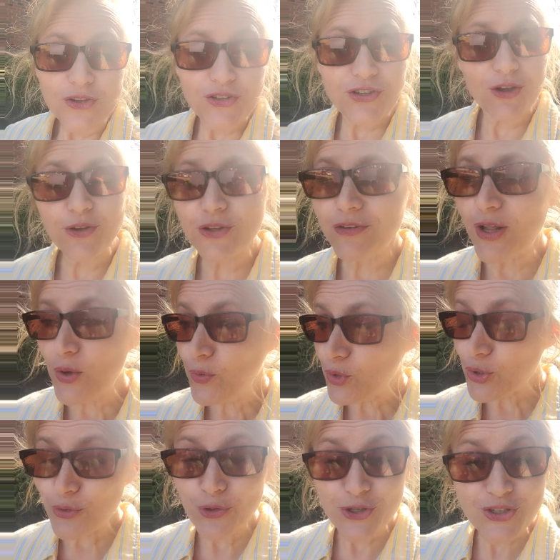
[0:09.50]
so, you know,
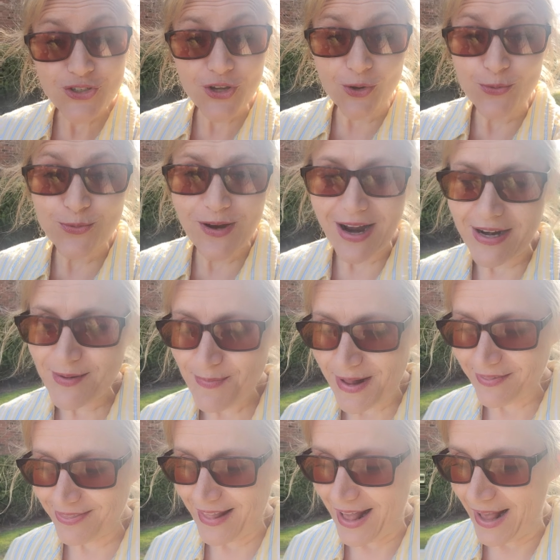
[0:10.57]
you were so right
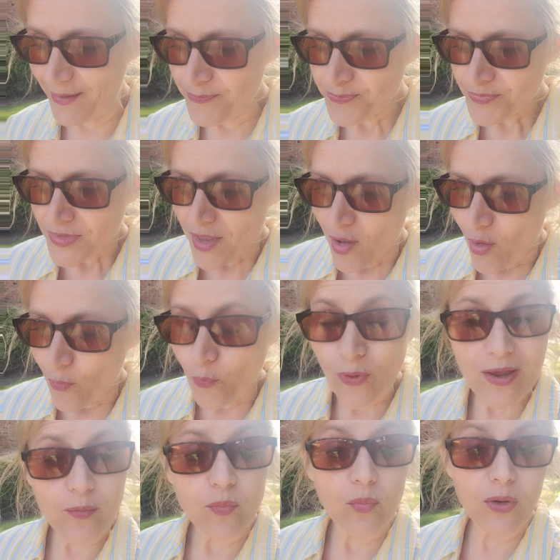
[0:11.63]
about that.
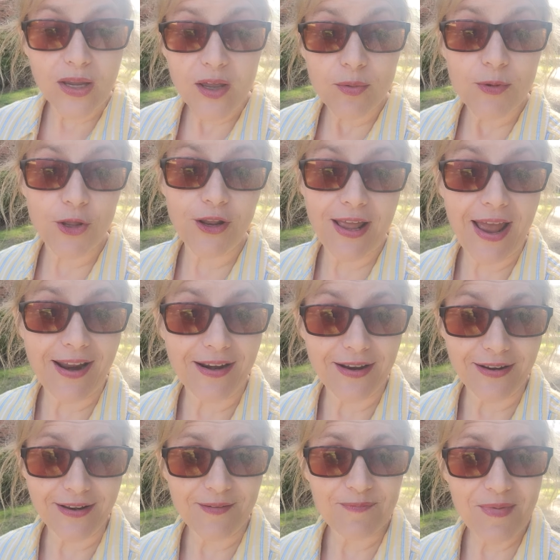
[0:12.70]
We, we
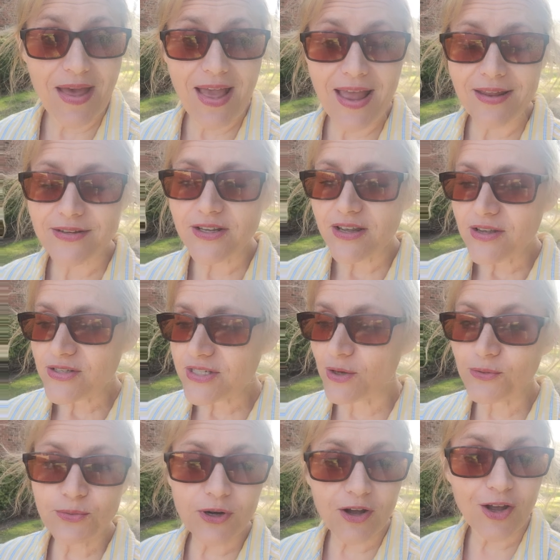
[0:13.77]
communicated, and
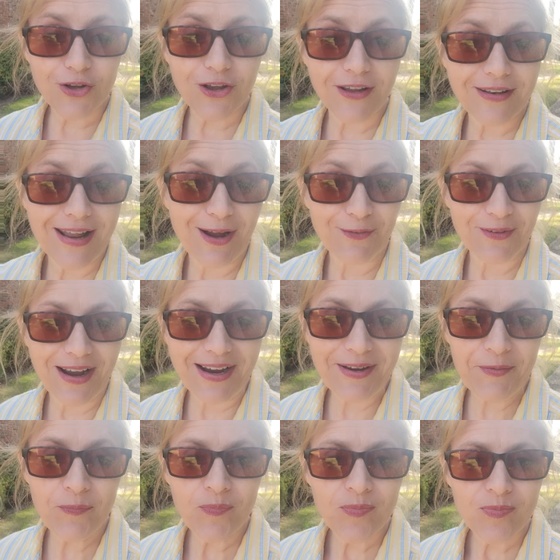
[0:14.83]
so we're all good now,
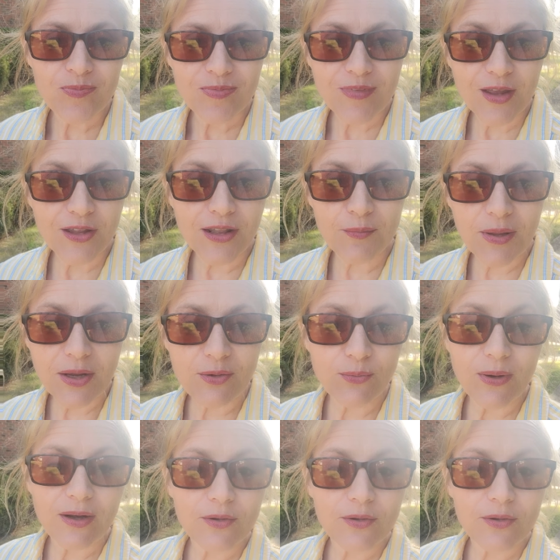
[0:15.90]
right? And I'm like,